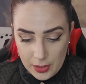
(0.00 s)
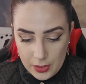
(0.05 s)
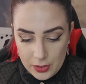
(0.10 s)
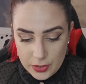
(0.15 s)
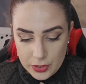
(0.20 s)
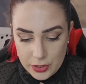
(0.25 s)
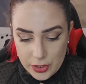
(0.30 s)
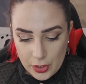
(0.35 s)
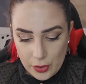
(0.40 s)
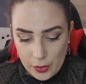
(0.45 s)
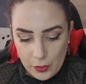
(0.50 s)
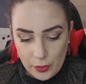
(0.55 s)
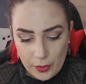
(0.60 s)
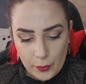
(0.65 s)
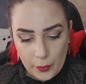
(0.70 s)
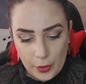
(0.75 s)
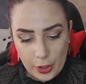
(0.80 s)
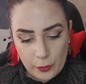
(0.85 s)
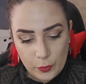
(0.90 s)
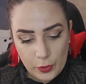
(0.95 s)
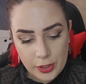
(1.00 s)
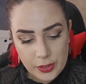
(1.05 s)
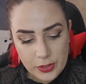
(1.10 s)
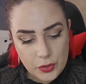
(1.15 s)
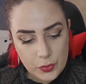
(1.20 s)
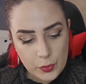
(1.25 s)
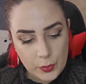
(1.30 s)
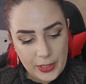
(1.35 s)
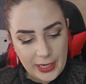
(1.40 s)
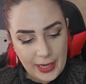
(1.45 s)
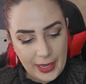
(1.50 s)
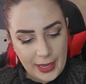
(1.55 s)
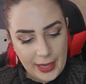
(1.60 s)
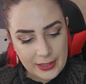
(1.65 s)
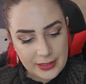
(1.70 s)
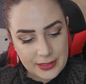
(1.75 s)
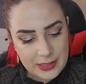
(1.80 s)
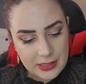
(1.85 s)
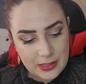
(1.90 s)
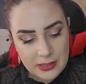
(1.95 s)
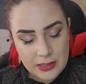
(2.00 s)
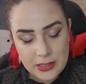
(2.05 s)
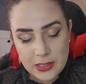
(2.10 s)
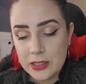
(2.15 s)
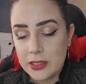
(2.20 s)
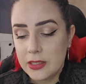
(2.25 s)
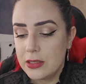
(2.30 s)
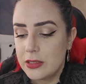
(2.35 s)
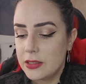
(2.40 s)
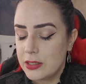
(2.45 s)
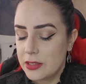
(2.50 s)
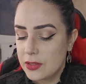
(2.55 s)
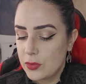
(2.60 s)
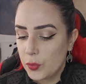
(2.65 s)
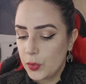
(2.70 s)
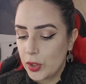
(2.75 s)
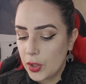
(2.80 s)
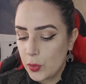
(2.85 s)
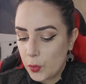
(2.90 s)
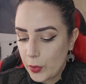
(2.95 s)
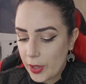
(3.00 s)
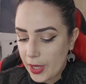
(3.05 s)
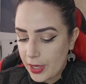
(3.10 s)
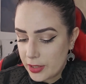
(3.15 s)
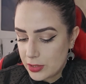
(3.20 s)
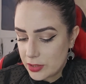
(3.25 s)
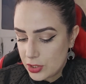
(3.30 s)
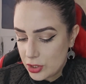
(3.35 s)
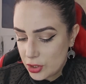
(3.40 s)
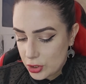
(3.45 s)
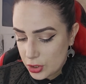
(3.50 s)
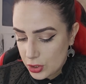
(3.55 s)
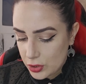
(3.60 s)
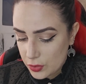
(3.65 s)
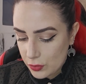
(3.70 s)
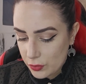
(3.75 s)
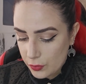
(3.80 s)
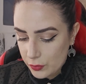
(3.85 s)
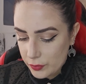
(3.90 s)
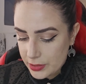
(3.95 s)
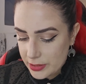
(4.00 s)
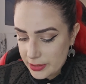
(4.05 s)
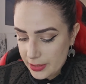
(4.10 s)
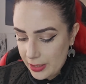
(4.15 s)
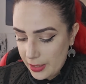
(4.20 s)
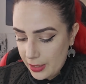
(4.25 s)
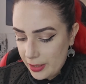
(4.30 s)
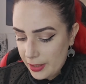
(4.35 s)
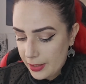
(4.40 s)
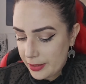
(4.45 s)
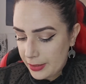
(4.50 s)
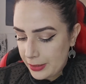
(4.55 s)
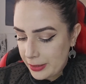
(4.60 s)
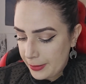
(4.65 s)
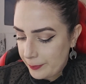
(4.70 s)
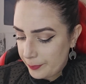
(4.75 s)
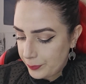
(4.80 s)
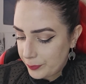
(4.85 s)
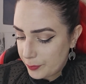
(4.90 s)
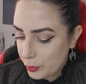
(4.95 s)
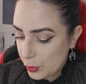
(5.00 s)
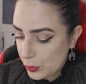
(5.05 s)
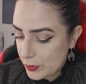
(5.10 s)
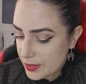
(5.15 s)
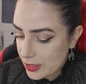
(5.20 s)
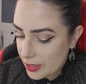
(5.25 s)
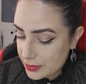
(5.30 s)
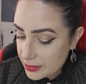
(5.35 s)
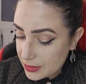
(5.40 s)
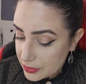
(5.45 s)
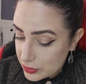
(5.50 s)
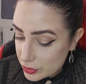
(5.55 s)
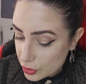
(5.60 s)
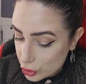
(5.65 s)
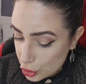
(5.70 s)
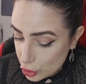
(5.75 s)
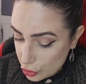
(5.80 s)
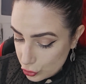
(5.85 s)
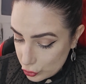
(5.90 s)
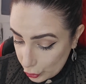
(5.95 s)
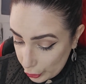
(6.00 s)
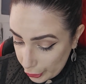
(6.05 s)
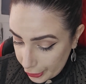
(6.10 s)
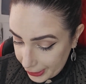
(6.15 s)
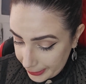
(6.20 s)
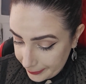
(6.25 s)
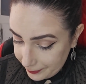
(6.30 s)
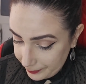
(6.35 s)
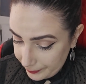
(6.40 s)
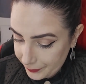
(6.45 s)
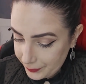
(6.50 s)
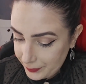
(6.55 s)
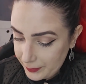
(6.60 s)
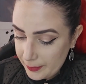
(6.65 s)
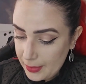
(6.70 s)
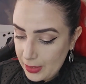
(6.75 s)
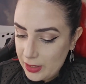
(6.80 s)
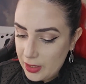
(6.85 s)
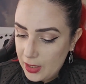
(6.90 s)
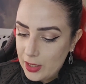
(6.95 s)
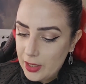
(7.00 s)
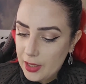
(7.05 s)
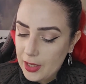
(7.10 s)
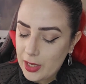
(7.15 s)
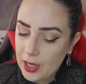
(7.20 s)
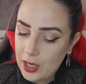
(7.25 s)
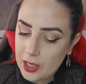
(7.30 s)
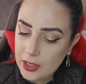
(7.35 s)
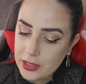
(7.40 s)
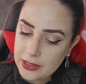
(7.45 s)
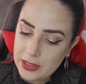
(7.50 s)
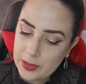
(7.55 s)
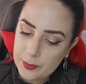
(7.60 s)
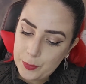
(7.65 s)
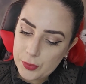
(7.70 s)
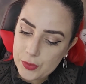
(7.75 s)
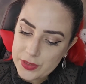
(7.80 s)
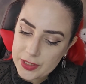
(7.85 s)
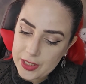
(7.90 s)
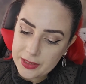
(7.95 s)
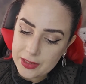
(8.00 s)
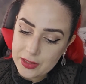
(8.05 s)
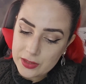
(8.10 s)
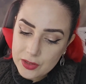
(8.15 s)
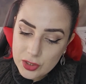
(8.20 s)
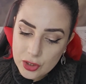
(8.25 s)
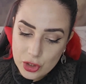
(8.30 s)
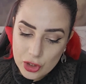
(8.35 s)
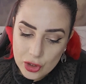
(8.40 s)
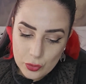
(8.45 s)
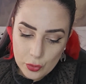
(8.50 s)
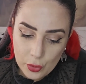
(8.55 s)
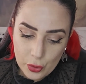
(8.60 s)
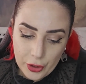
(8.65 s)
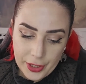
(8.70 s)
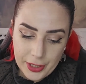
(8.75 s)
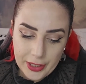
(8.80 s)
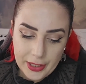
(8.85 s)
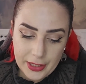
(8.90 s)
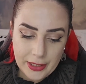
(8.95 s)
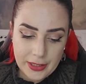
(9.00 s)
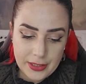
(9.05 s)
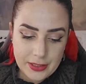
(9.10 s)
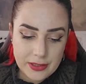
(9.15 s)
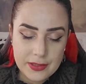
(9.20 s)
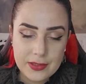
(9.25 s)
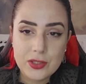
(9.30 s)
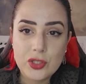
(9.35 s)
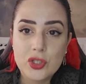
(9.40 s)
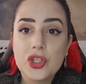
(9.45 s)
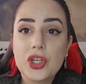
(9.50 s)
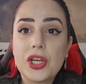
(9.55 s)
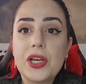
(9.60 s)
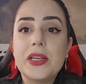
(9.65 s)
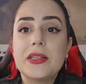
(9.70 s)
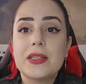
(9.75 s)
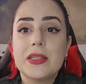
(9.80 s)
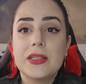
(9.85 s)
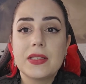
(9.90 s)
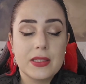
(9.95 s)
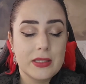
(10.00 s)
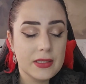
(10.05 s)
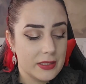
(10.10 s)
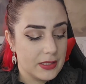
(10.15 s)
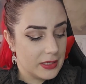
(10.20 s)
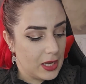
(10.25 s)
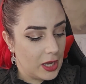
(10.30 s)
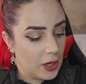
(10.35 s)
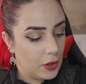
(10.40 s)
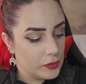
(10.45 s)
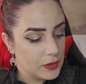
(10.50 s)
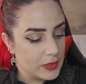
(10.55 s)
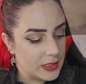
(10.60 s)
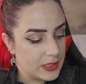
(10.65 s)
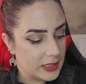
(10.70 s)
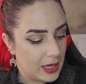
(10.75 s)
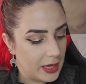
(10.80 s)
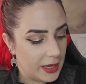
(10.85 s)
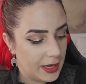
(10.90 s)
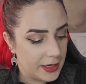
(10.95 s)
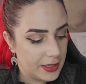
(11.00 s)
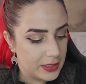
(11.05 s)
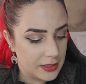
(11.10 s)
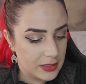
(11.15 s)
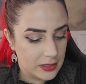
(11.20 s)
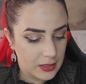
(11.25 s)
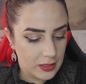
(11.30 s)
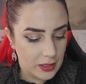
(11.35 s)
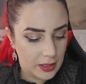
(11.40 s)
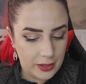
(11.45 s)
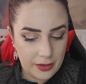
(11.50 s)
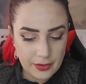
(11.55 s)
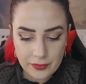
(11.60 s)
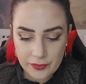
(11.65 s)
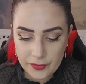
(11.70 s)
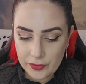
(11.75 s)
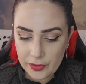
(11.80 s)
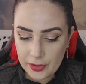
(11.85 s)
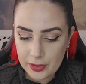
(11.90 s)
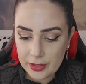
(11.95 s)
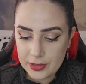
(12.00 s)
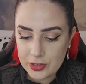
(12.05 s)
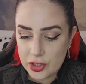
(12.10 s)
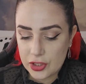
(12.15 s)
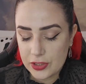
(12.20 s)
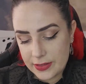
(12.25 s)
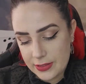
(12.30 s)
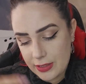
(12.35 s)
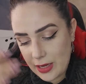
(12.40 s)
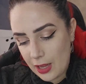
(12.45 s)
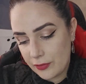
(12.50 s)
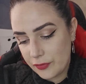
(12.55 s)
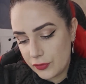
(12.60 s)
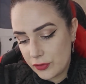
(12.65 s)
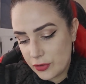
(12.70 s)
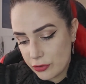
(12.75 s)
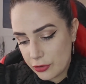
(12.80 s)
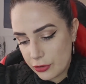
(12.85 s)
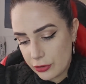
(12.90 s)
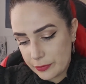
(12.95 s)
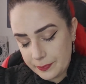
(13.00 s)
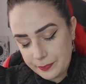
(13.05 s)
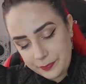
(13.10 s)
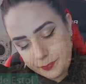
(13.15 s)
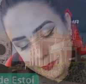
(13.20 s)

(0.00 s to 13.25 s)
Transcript: So once we exited, we went to the Pousada de Estói, and the Pousada de Estói is just outside of, just after,